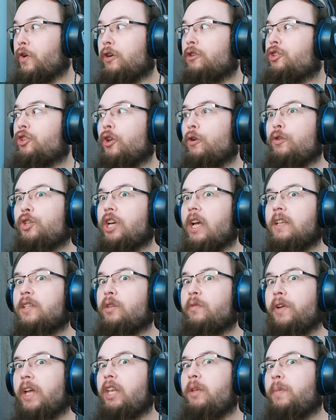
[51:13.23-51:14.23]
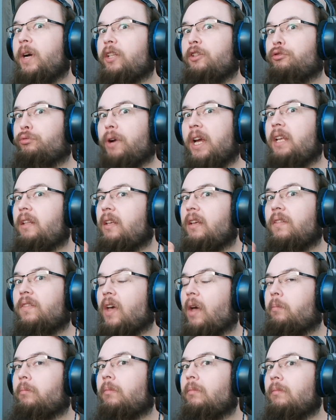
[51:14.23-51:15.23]
There's no chance of anybody raiding
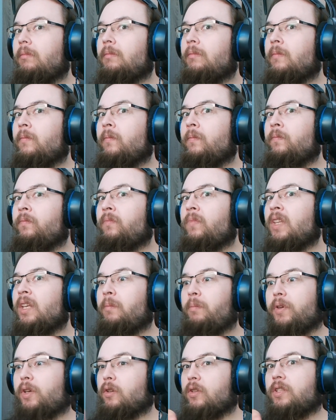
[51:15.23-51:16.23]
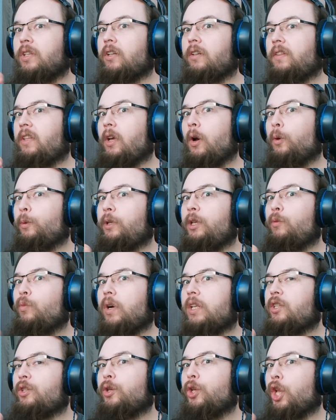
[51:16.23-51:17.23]
them because they're the only
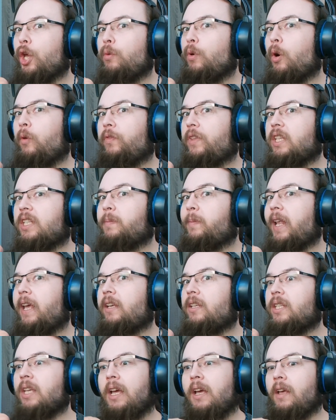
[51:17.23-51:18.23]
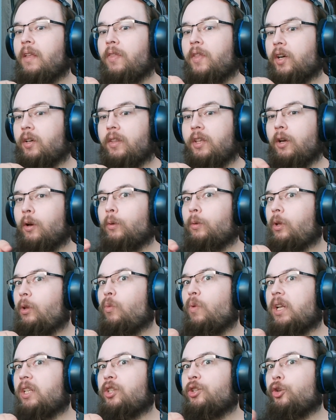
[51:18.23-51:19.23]
ones who know of this place. They're the
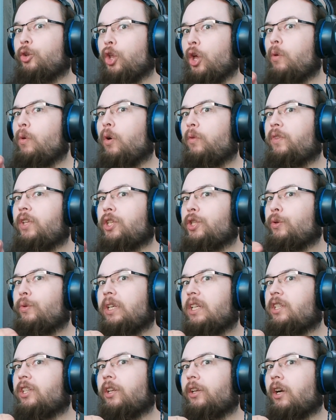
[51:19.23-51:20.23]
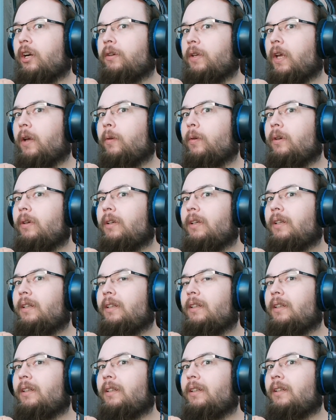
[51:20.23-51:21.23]
only ones who know of this unique scenario,
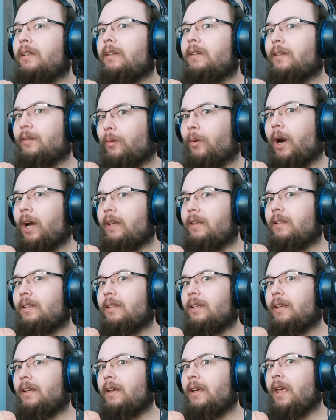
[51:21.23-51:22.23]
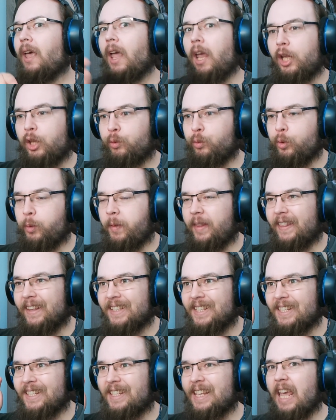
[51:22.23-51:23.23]
right? It would be
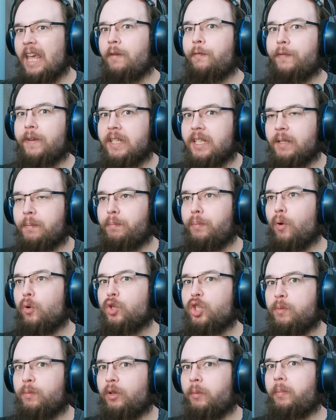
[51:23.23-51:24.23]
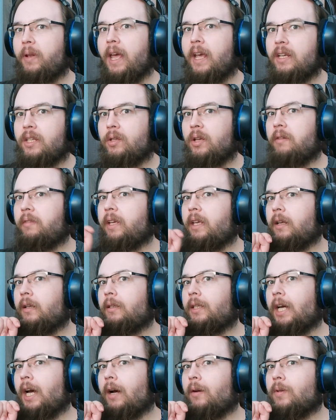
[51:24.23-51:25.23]
the safest possible place to have a
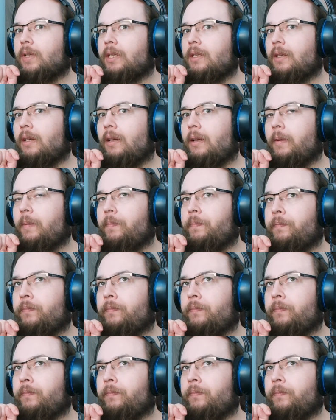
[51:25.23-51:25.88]
guild house.